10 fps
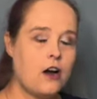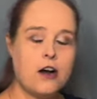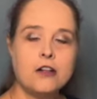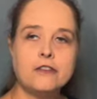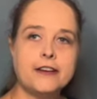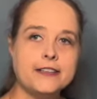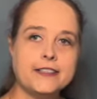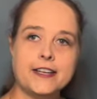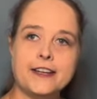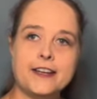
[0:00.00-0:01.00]
Already
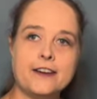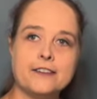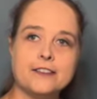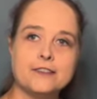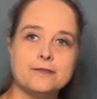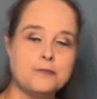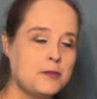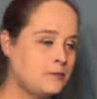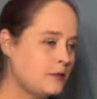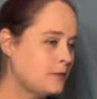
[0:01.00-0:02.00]
taken care of.
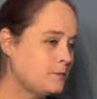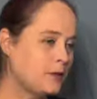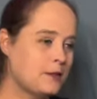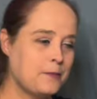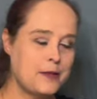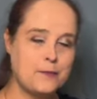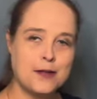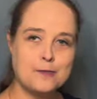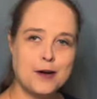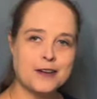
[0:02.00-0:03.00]
Boom, just put them in the
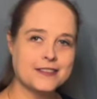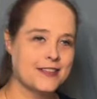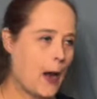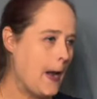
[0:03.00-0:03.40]
mailbox.